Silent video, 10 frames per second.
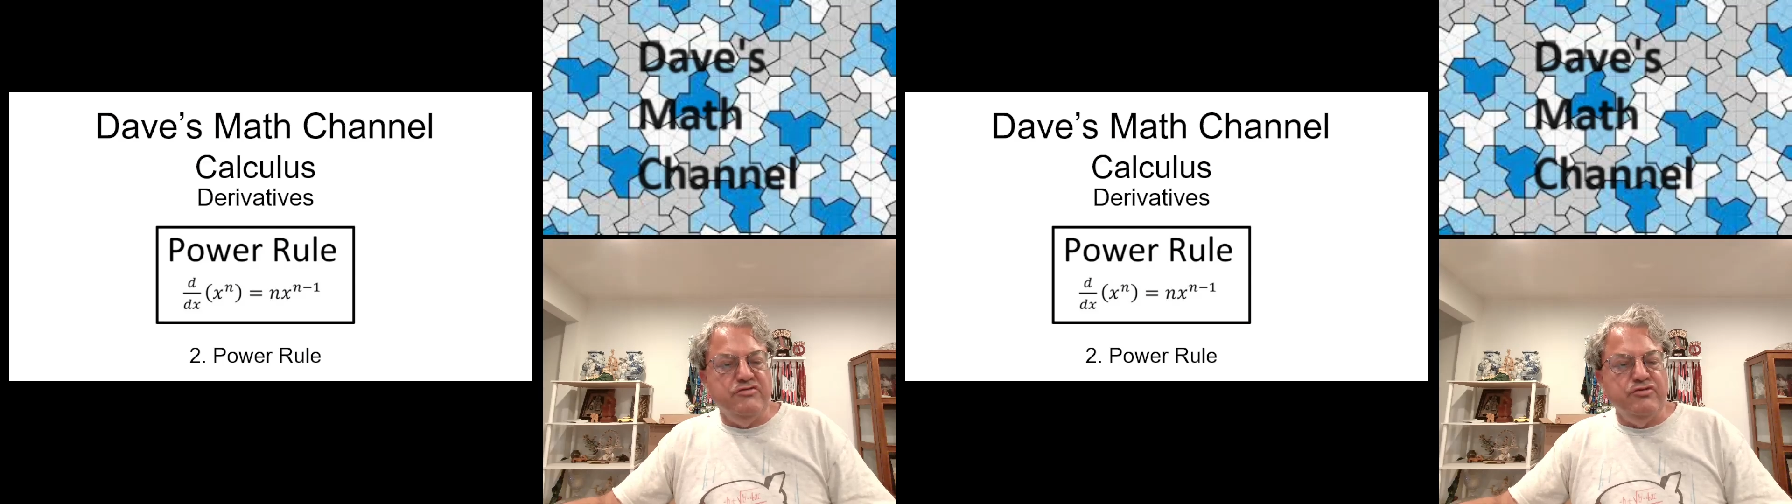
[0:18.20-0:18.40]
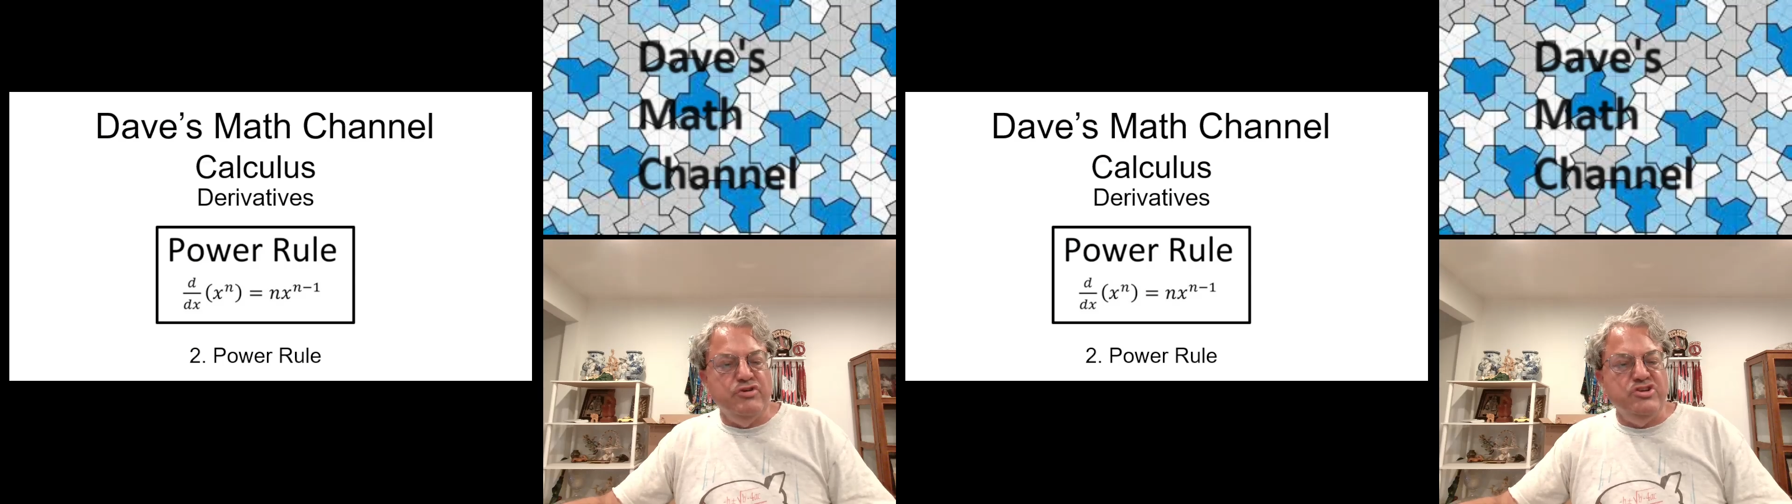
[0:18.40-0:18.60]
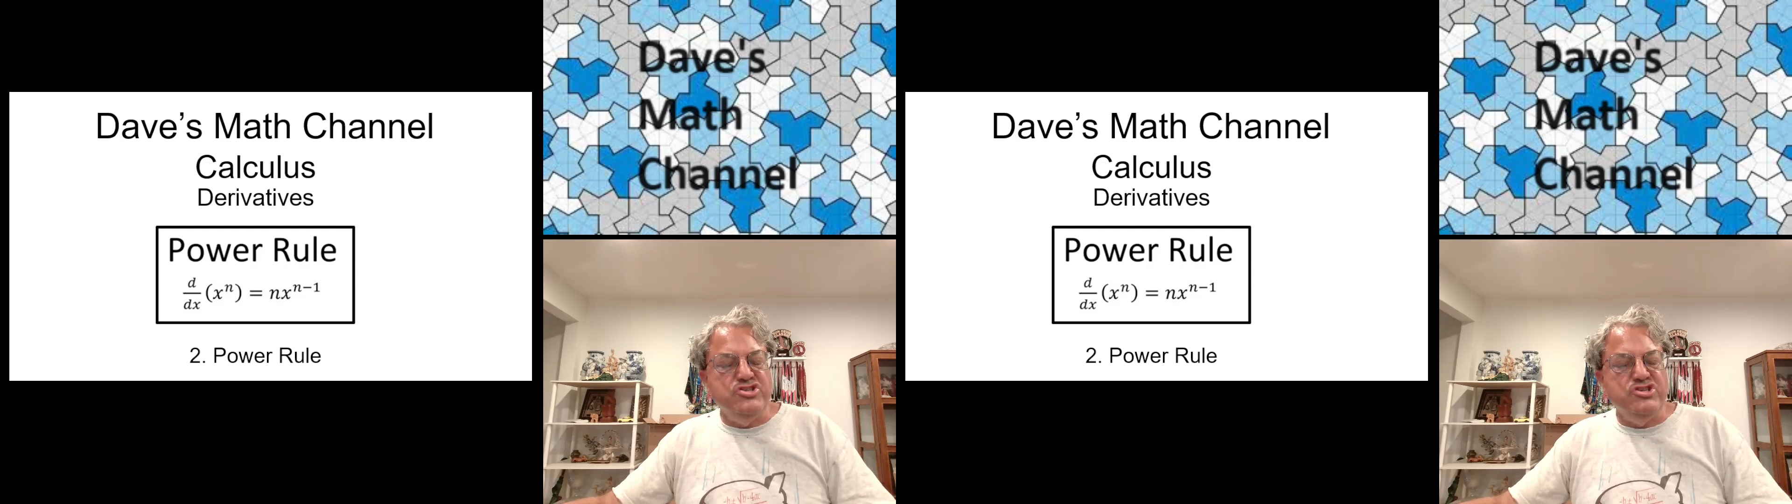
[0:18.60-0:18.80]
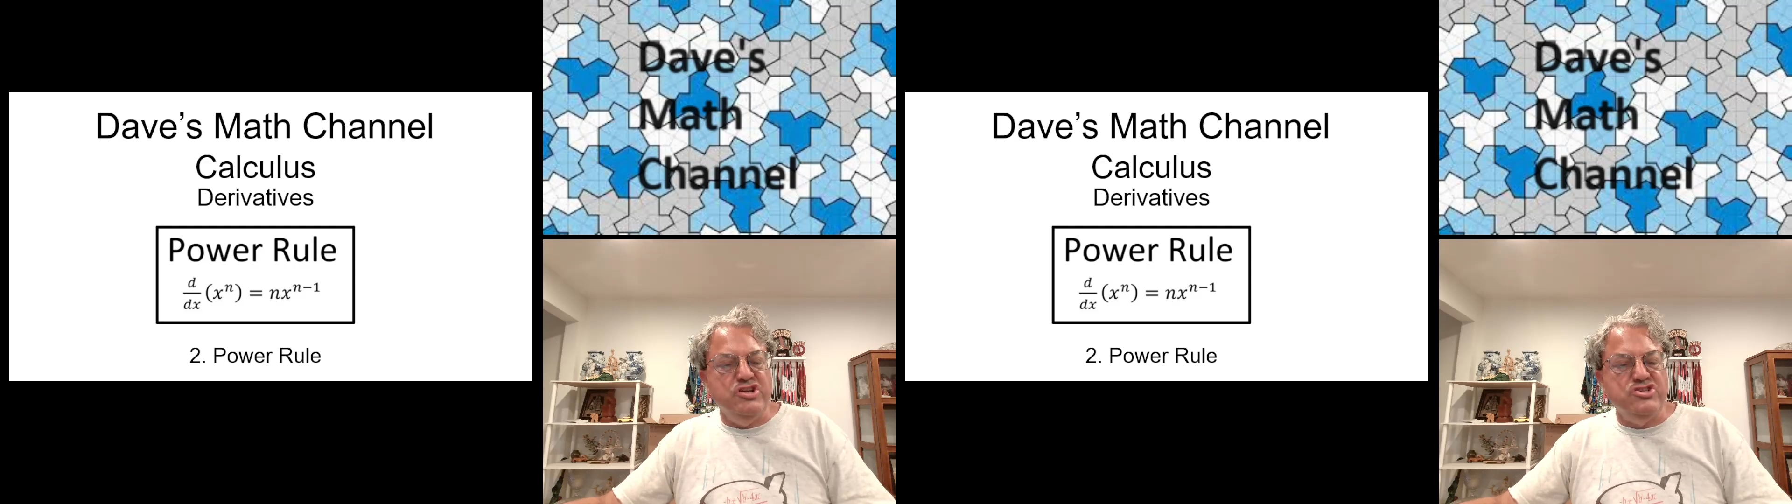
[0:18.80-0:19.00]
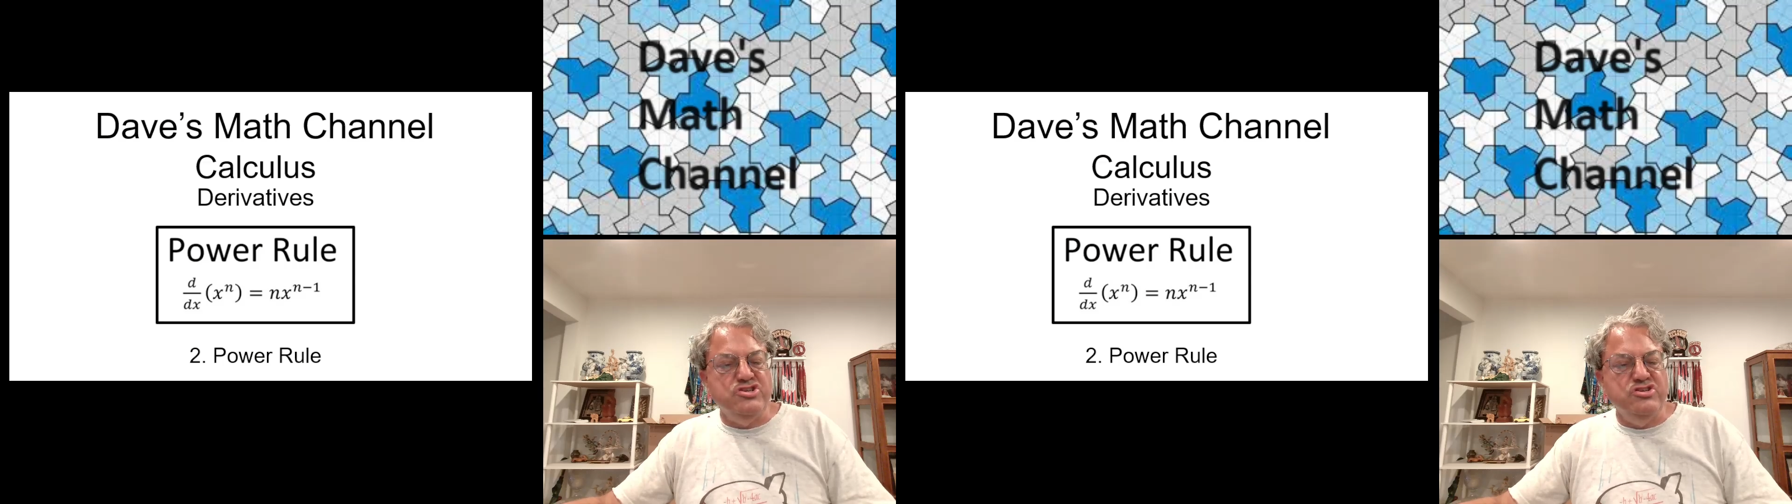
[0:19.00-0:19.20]

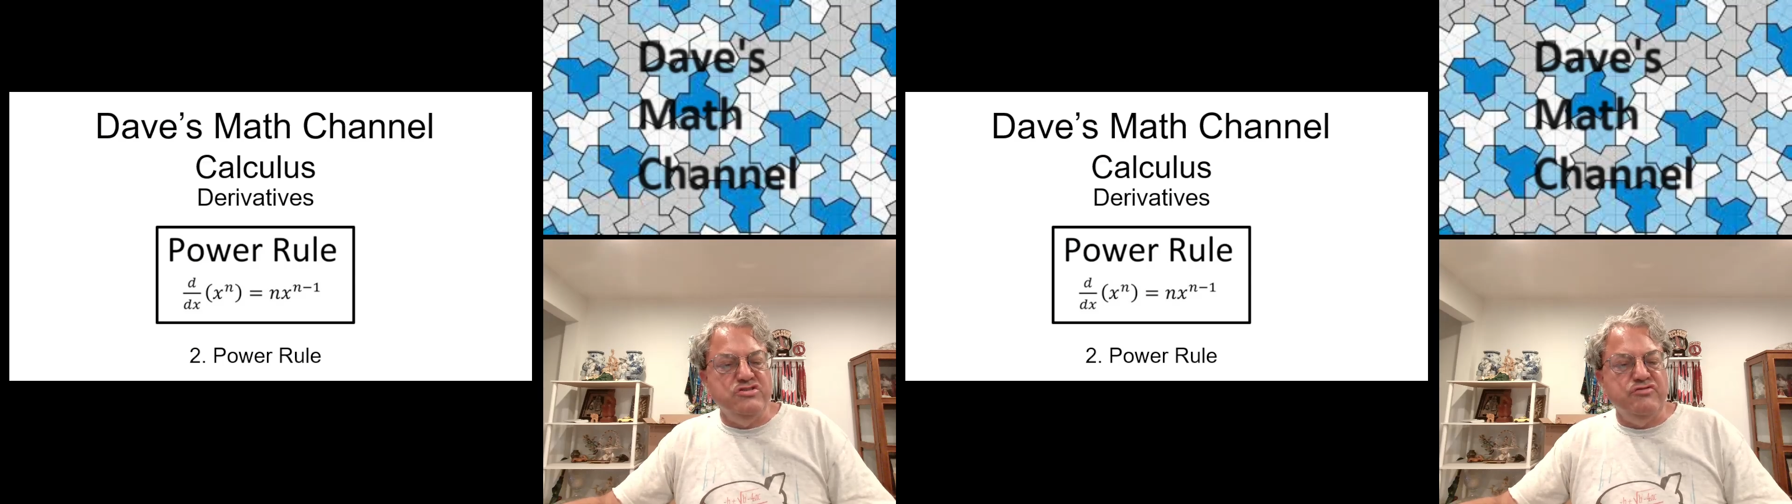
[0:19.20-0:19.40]
differentiation,